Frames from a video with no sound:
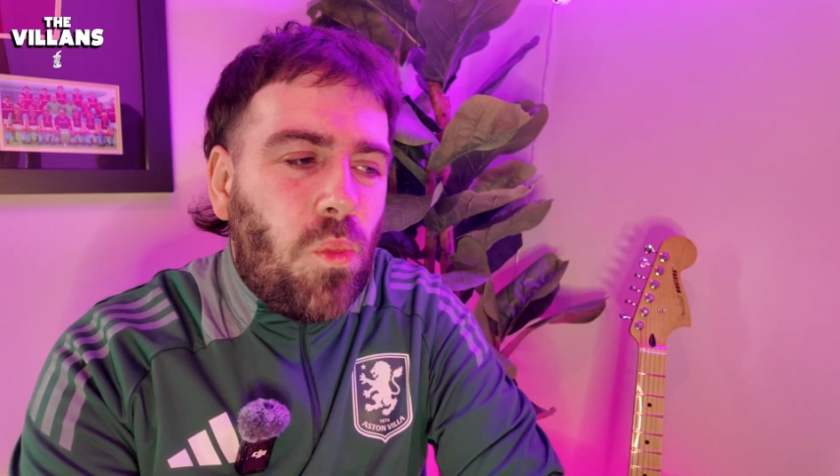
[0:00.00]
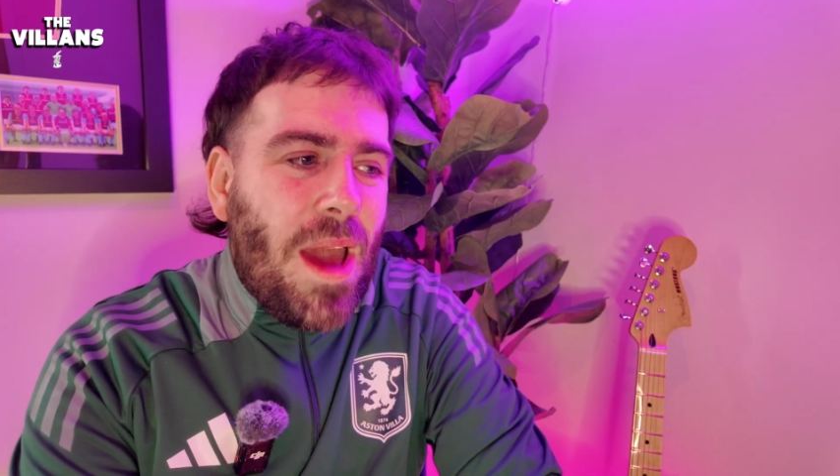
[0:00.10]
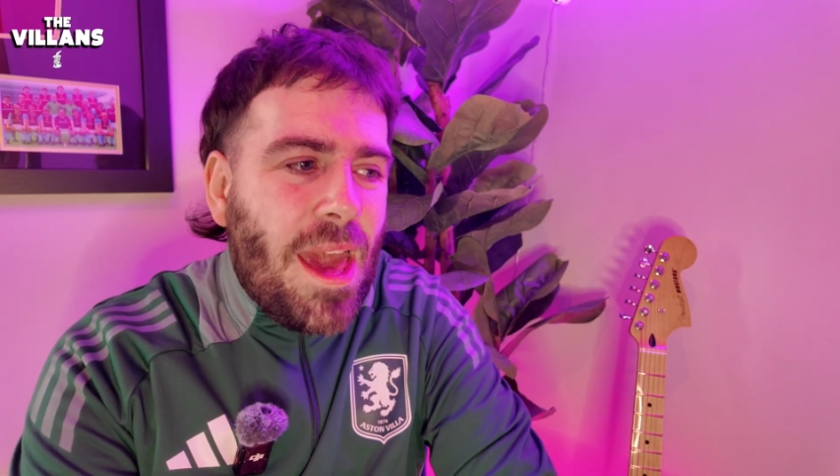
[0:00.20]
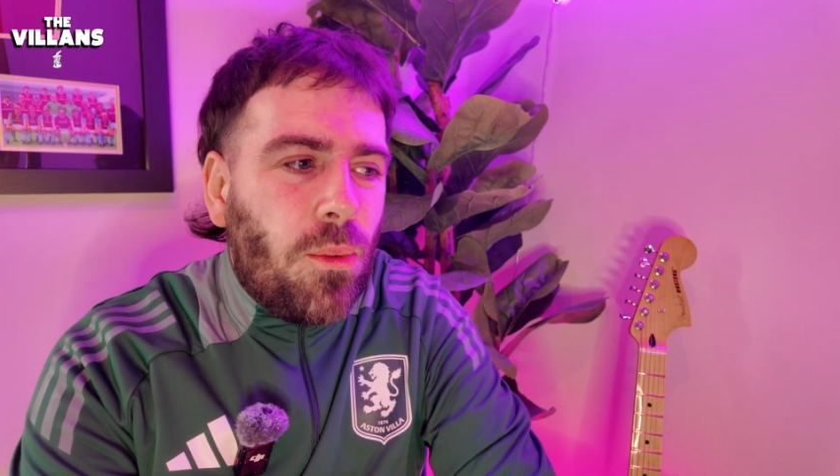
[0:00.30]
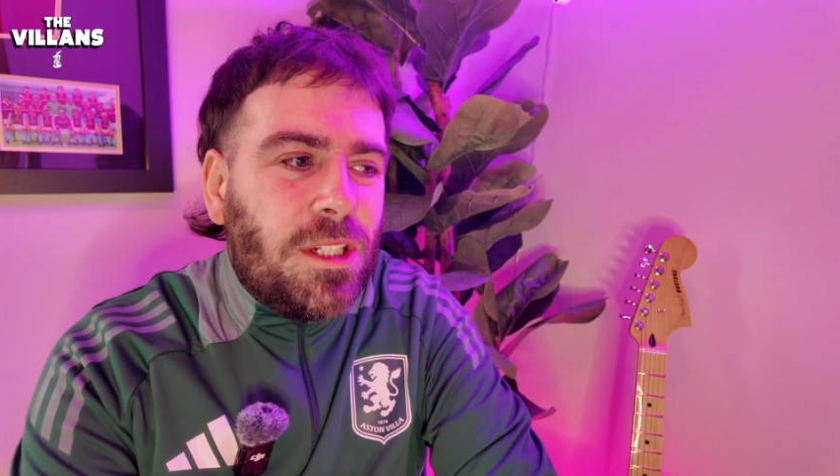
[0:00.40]

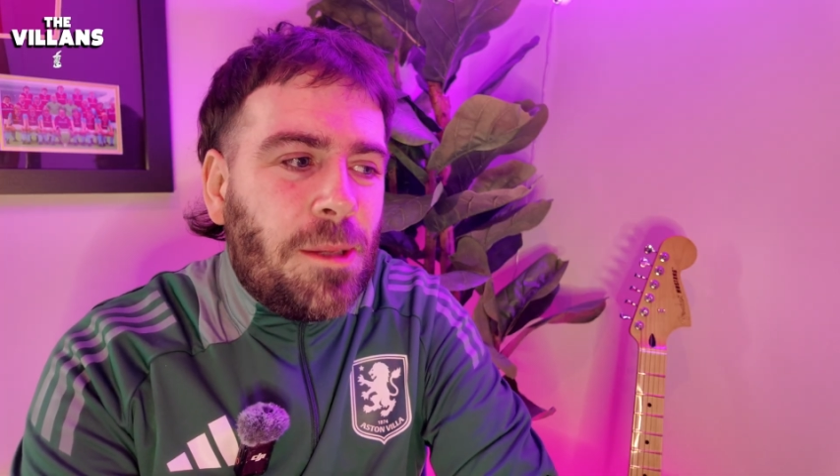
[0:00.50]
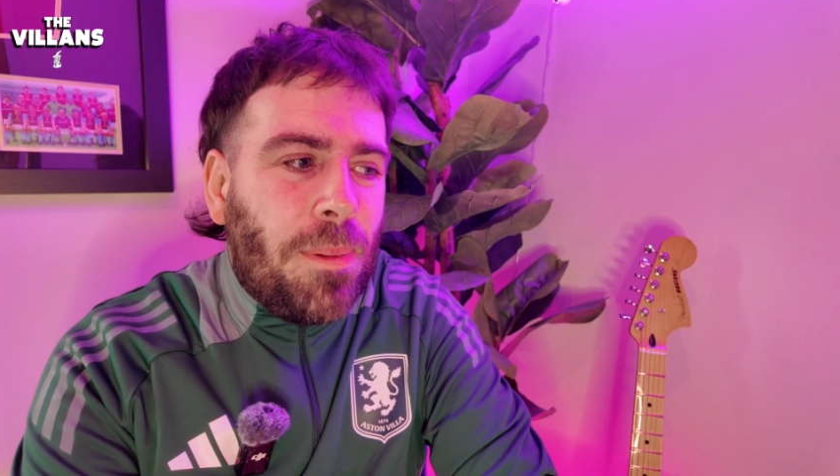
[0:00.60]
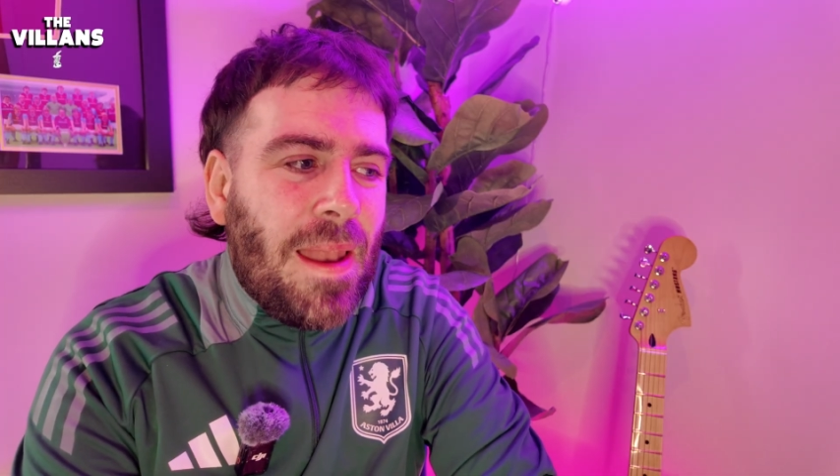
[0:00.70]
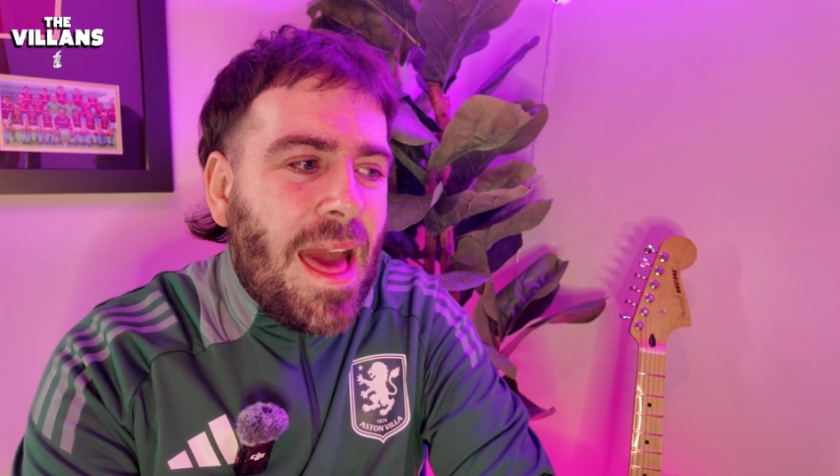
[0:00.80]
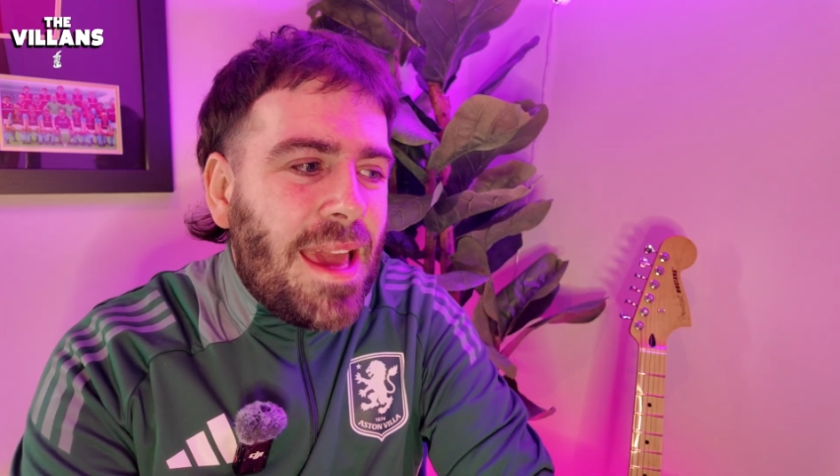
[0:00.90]
where would he
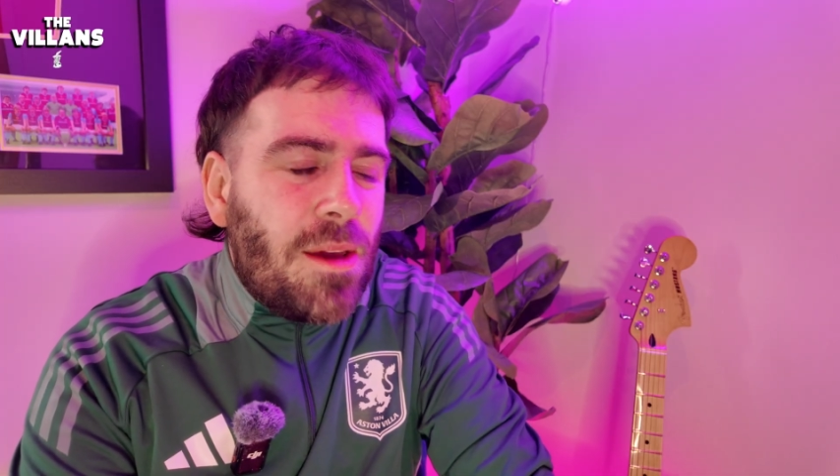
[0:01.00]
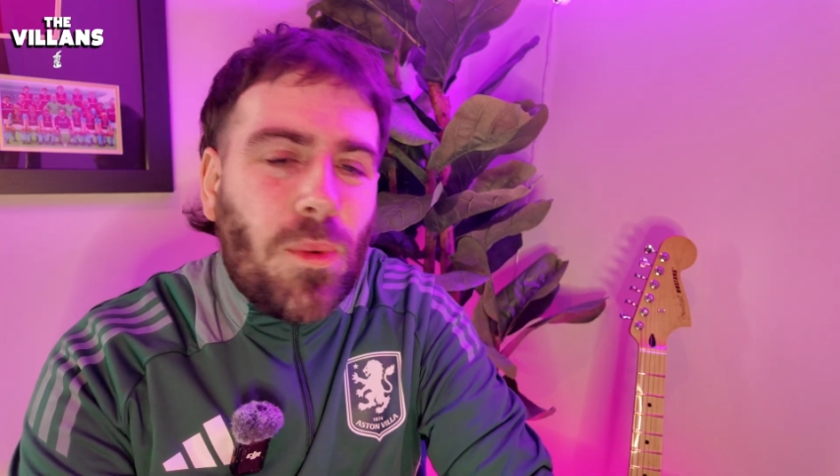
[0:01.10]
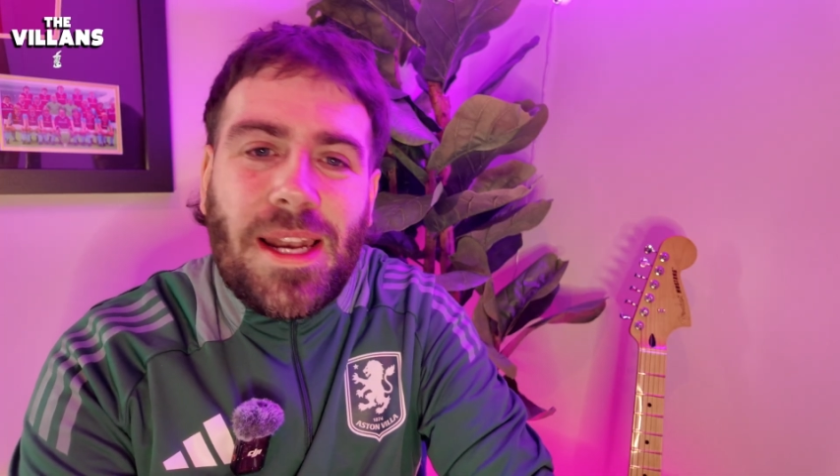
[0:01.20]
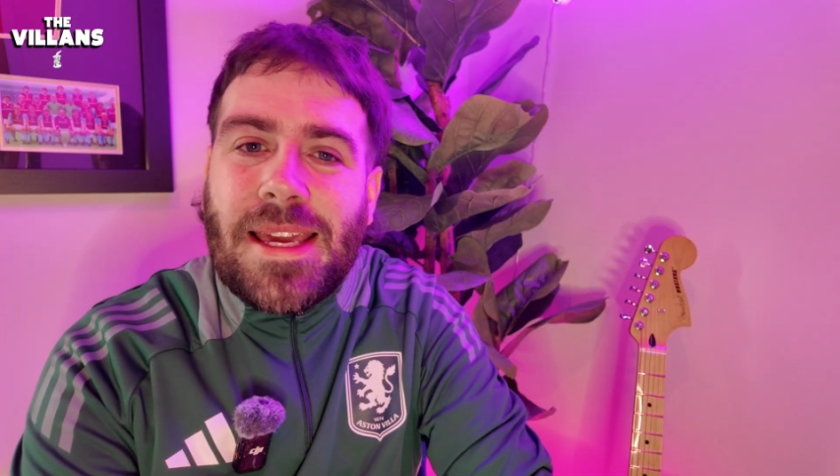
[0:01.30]
play? Well,